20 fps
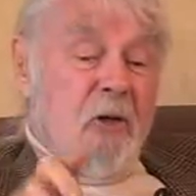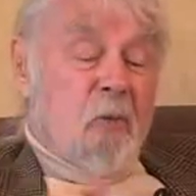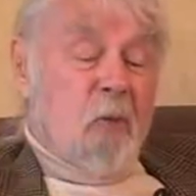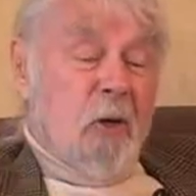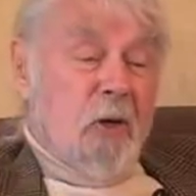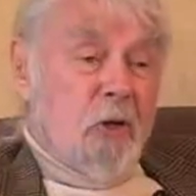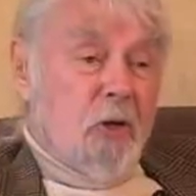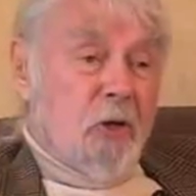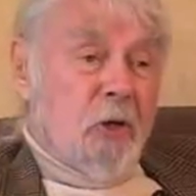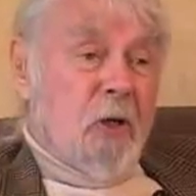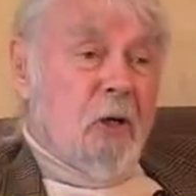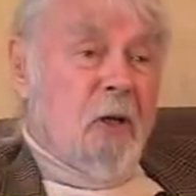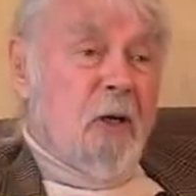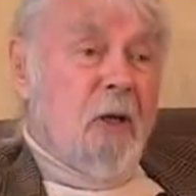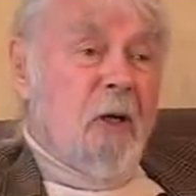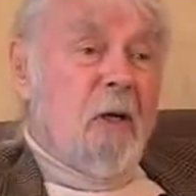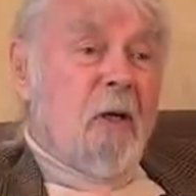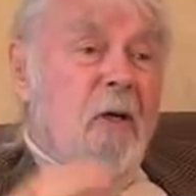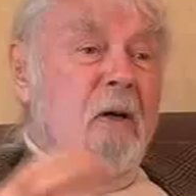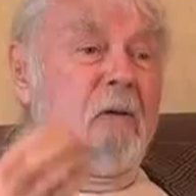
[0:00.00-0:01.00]

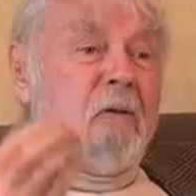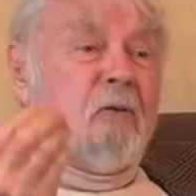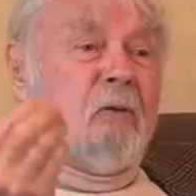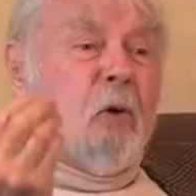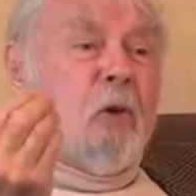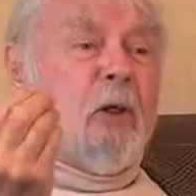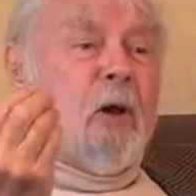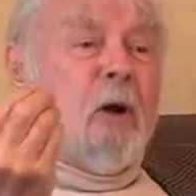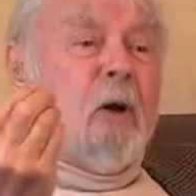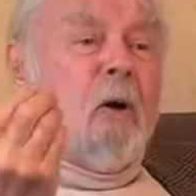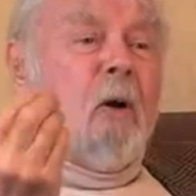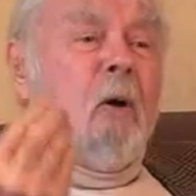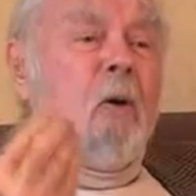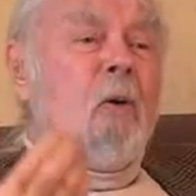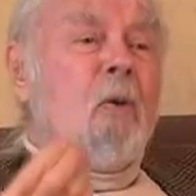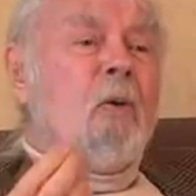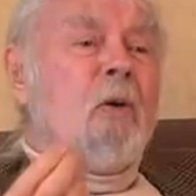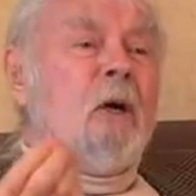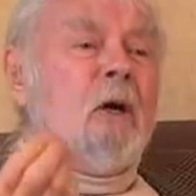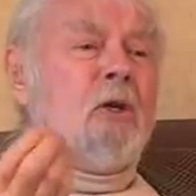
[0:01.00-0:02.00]
originally for their
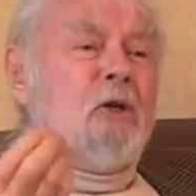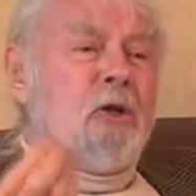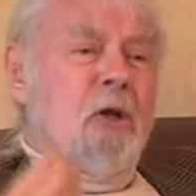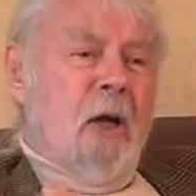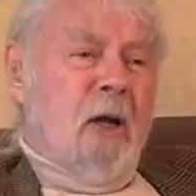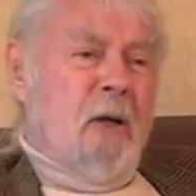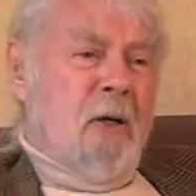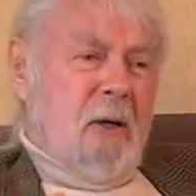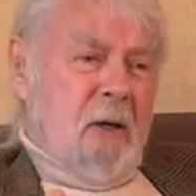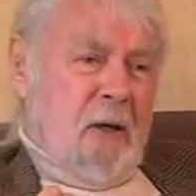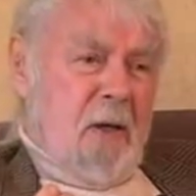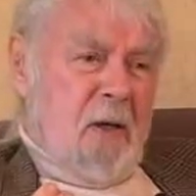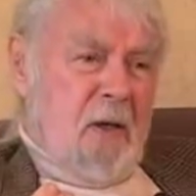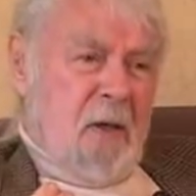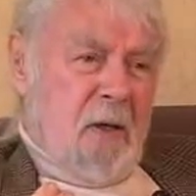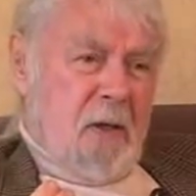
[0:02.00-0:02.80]
own agenda.